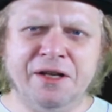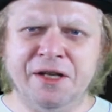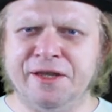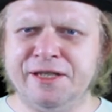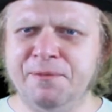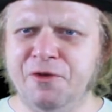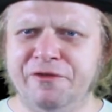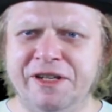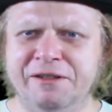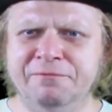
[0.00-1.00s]
This
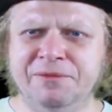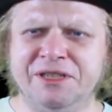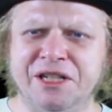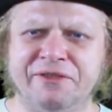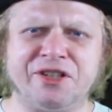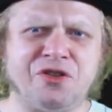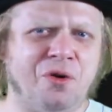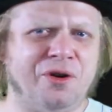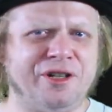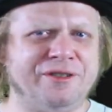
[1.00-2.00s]
movie delivers
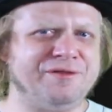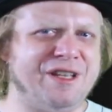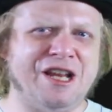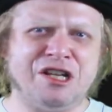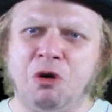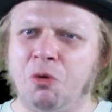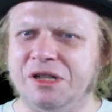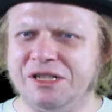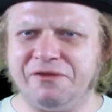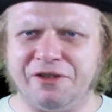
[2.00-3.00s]
horror in a
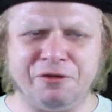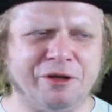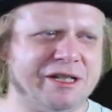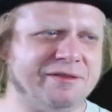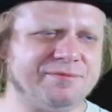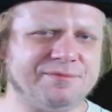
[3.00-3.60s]
totally different way.